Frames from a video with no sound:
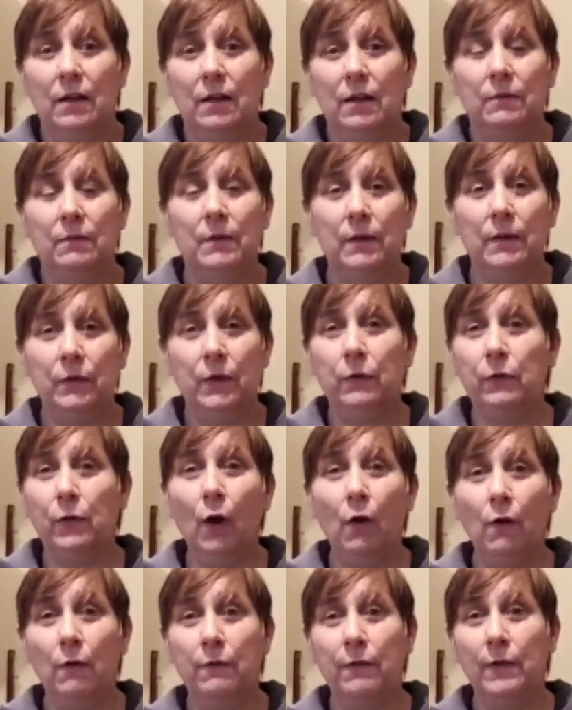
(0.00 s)
If you've
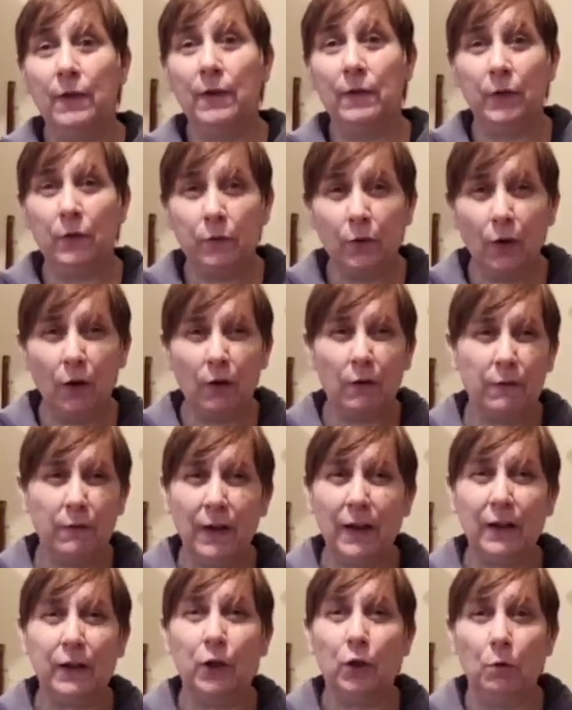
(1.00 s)
got
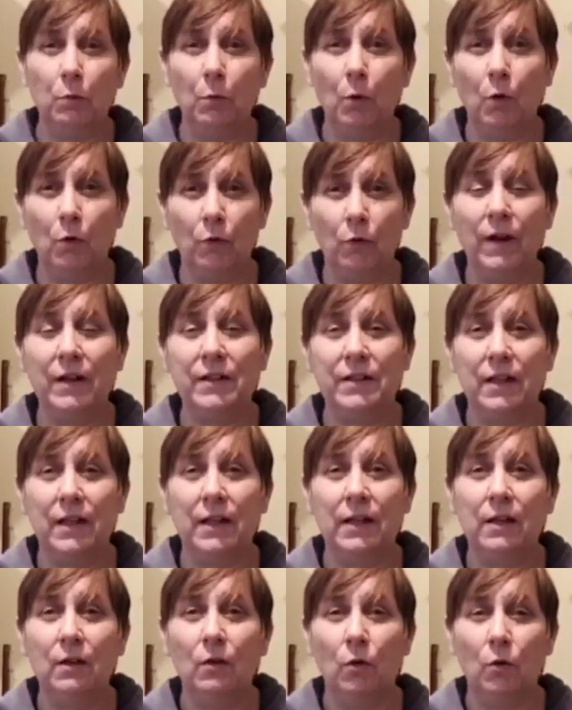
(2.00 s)
vacuum already,
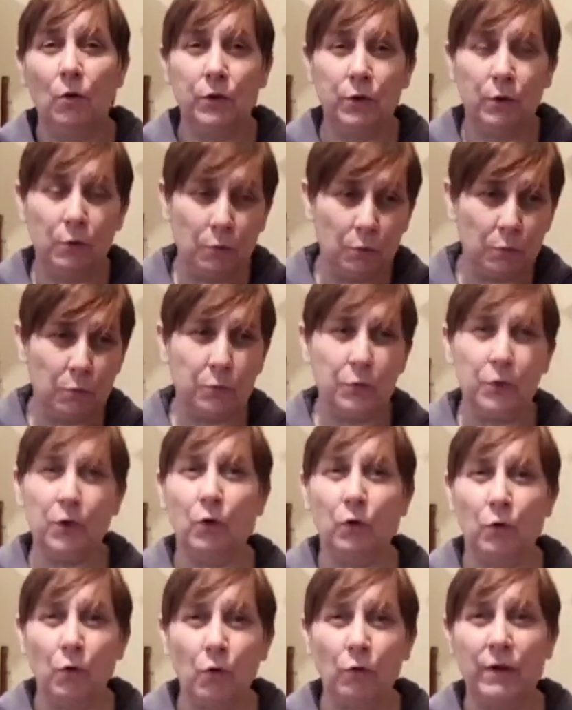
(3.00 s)
or you're
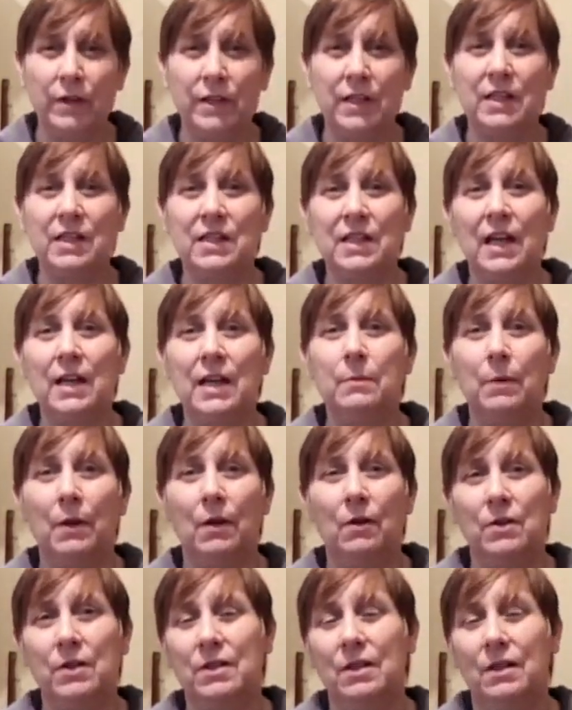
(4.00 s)
already
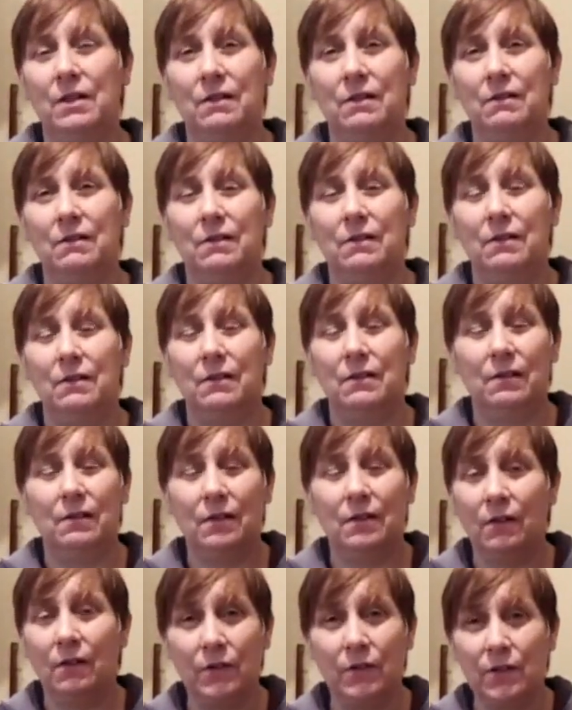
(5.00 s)
stabilising, there
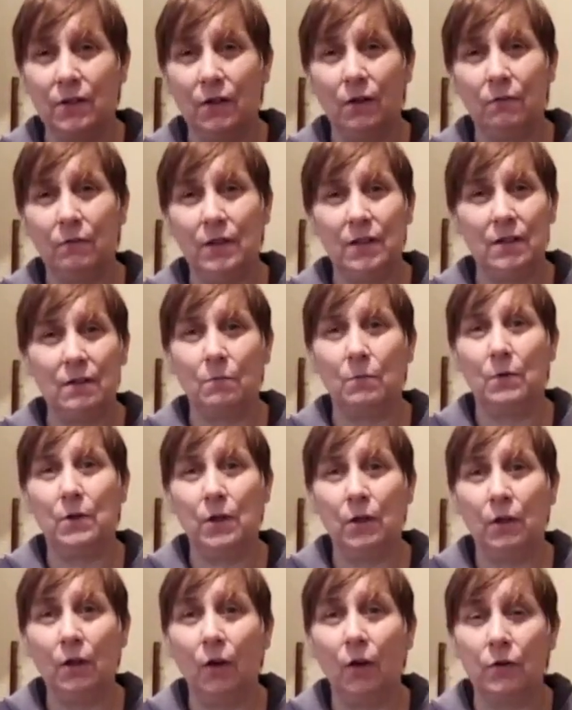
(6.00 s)
is no reason why you
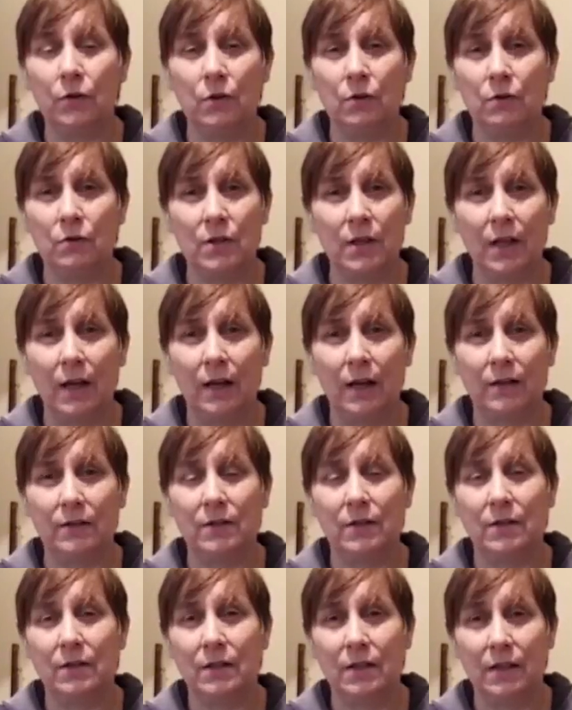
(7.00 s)
can't use that
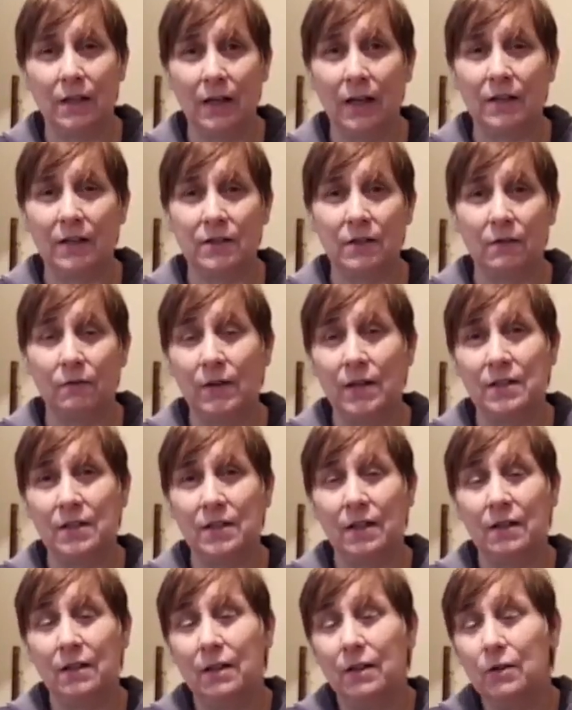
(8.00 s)
to degas the resin.
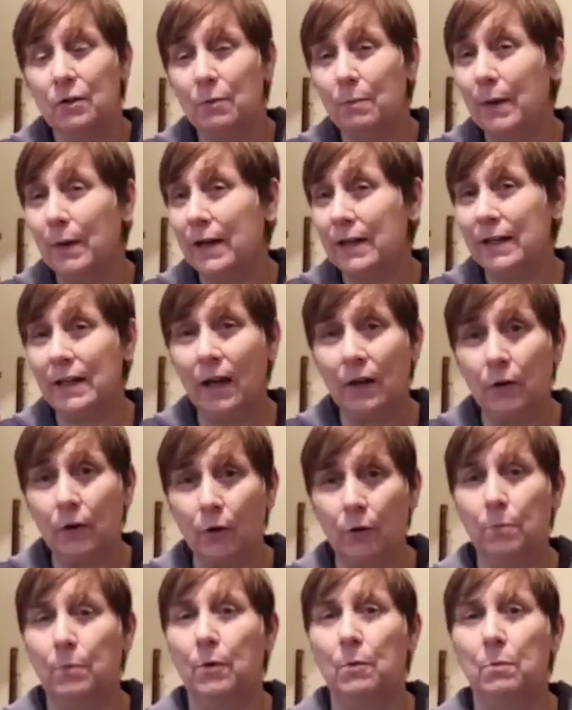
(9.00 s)
You may get an odd
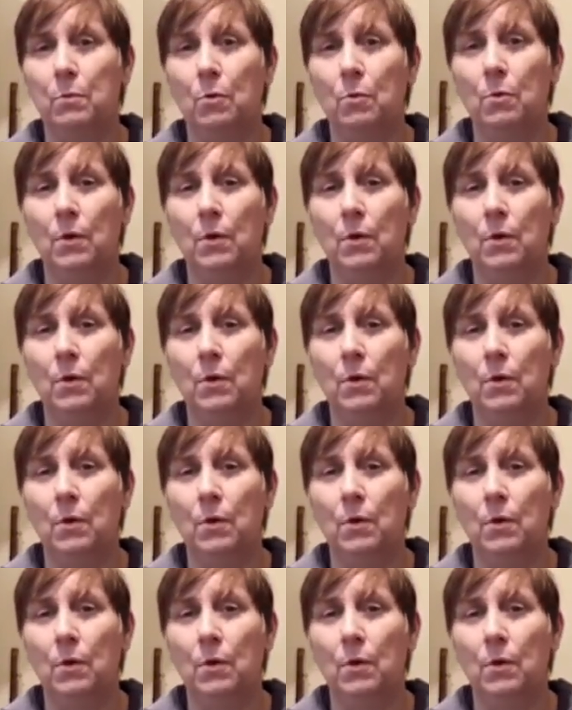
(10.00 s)
bubble,